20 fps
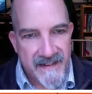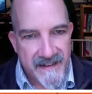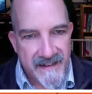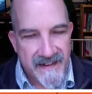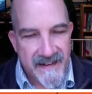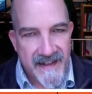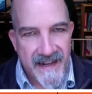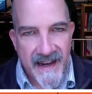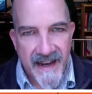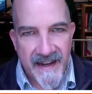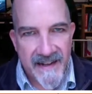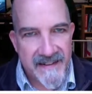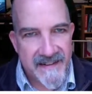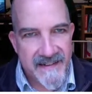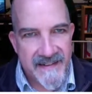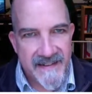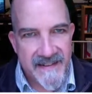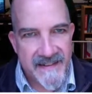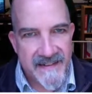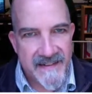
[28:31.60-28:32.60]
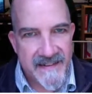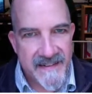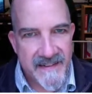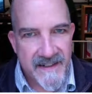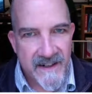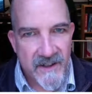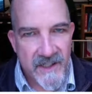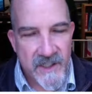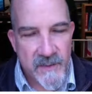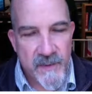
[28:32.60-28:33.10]
Yeah.
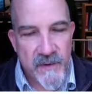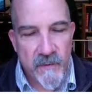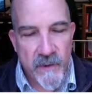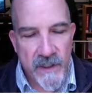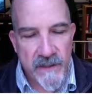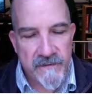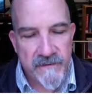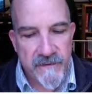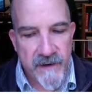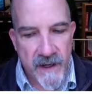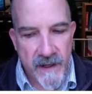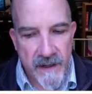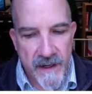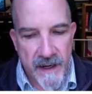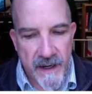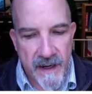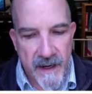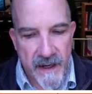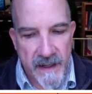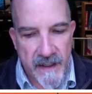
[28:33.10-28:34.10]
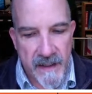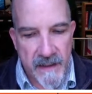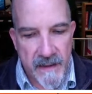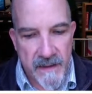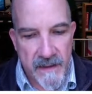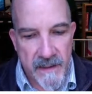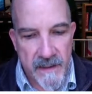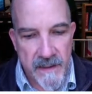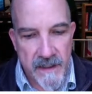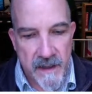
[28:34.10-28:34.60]
No, it's been really fun. I
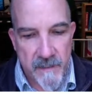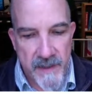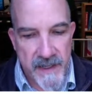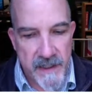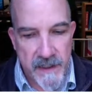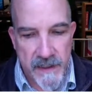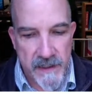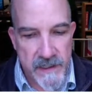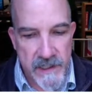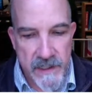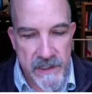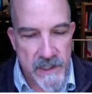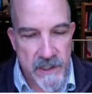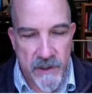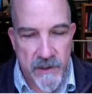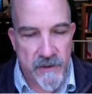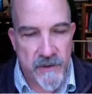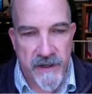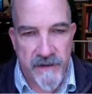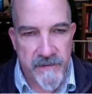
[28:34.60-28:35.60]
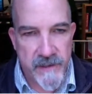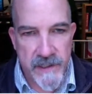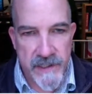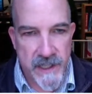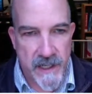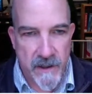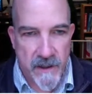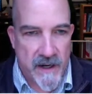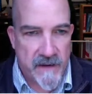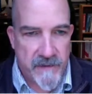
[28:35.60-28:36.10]
didn't come into this as an aircraft
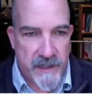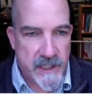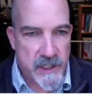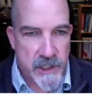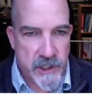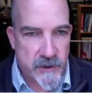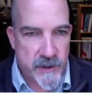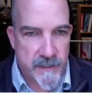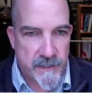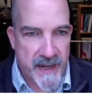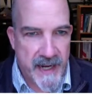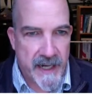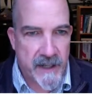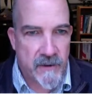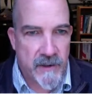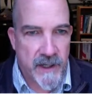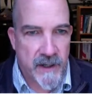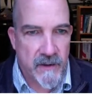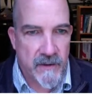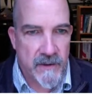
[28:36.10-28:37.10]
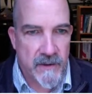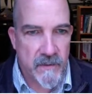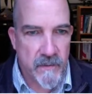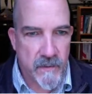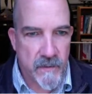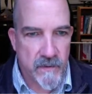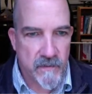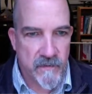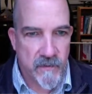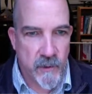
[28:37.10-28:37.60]
designer. I have an engineering background. And
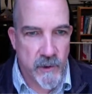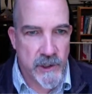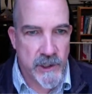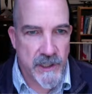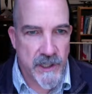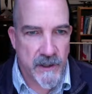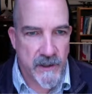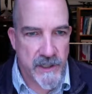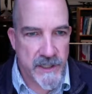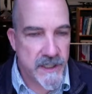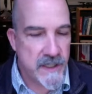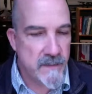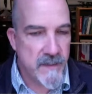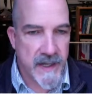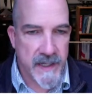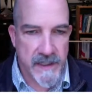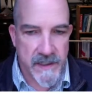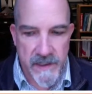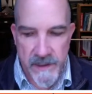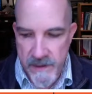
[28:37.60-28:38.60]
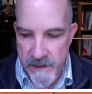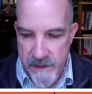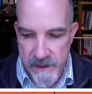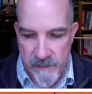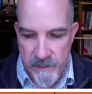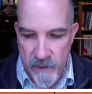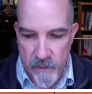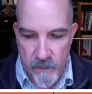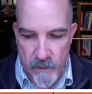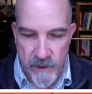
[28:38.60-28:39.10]
unfortunately, our team has some of
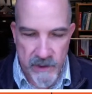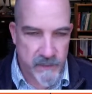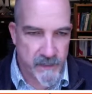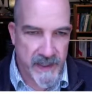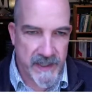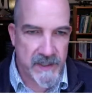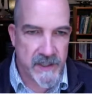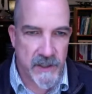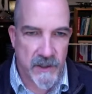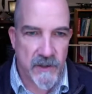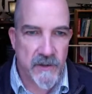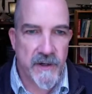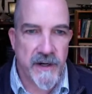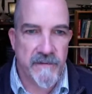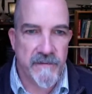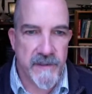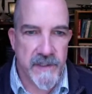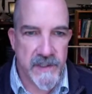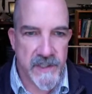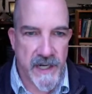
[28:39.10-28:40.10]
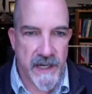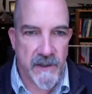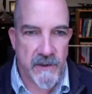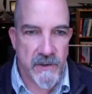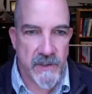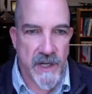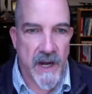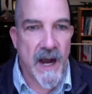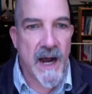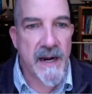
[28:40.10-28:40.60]
the world's best aircraft
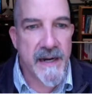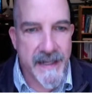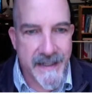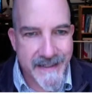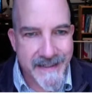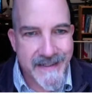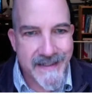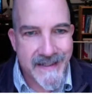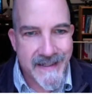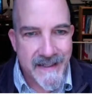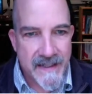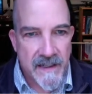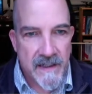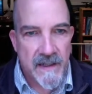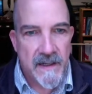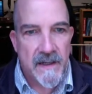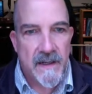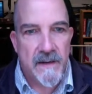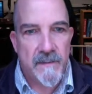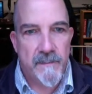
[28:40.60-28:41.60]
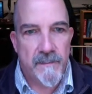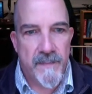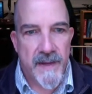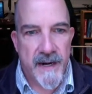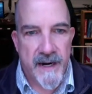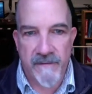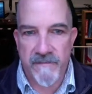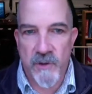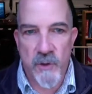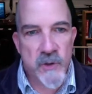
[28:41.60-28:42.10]
designers on it. And
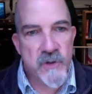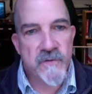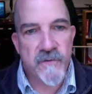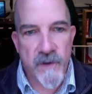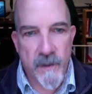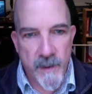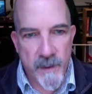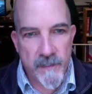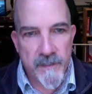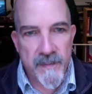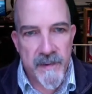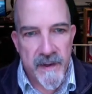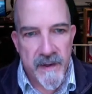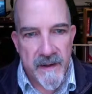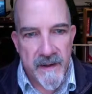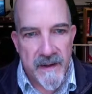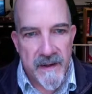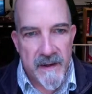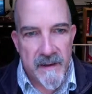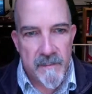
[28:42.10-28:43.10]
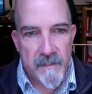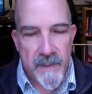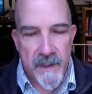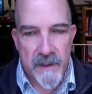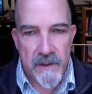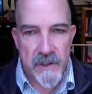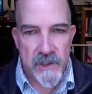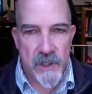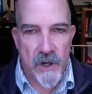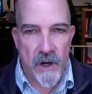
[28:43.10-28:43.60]
I've learned from them. But
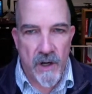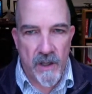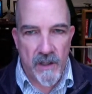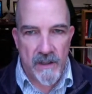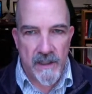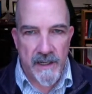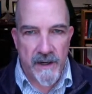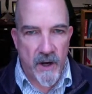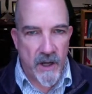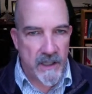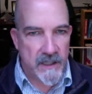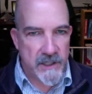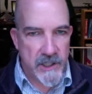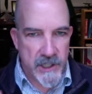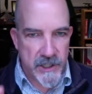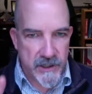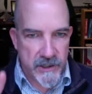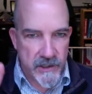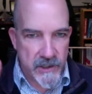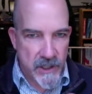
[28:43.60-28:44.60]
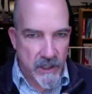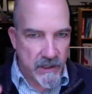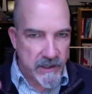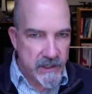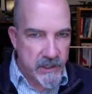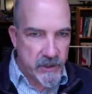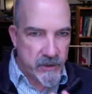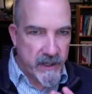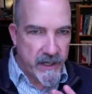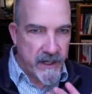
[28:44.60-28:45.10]
there's like all engineering, there's all these
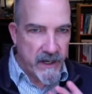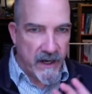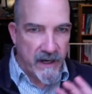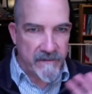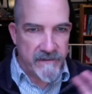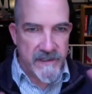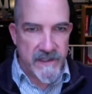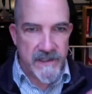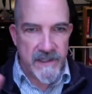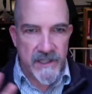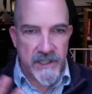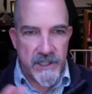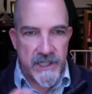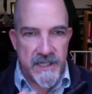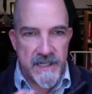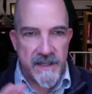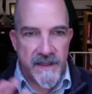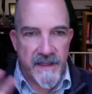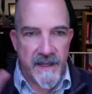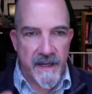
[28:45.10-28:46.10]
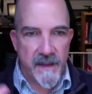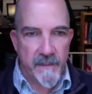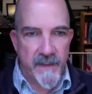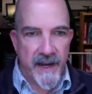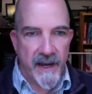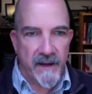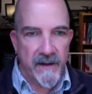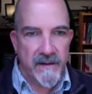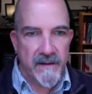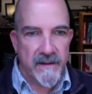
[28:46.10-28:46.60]
trade-offs that you need to think
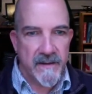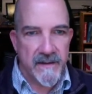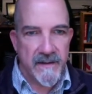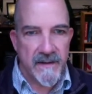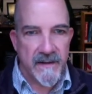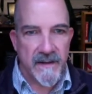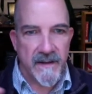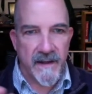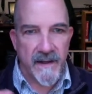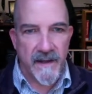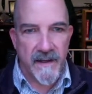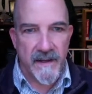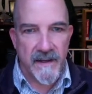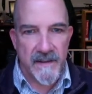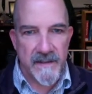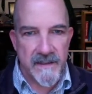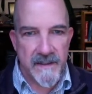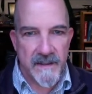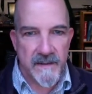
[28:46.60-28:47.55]
about. And